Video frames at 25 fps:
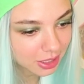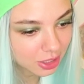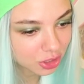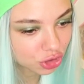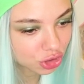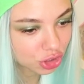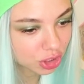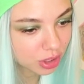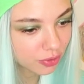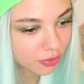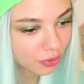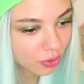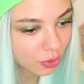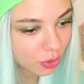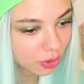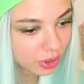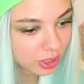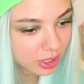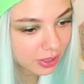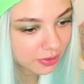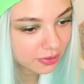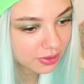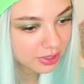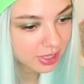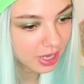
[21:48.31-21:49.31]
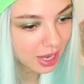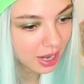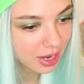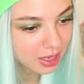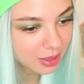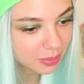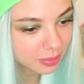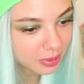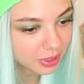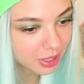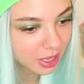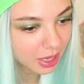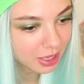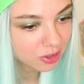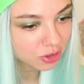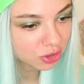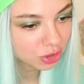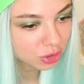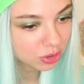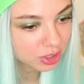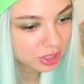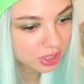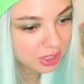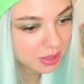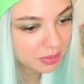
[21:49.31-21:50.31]
In addition to these four,
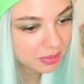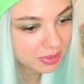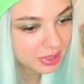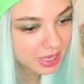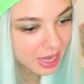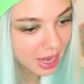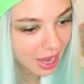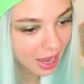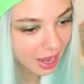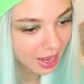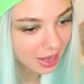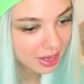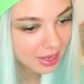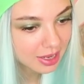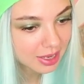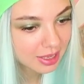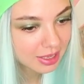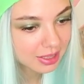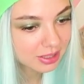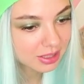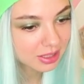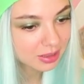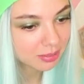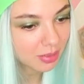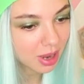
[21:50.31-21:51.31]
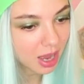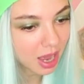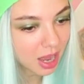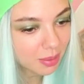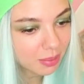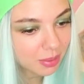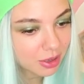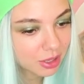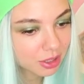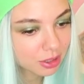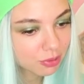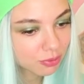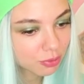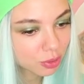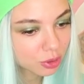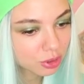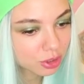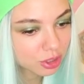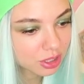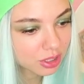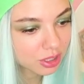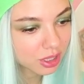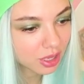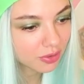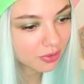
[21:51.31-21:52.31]
there was also a family of a mother and two
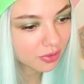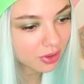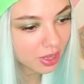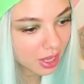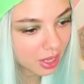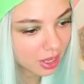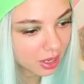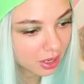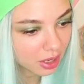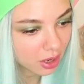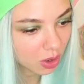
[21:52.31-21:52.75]
sons,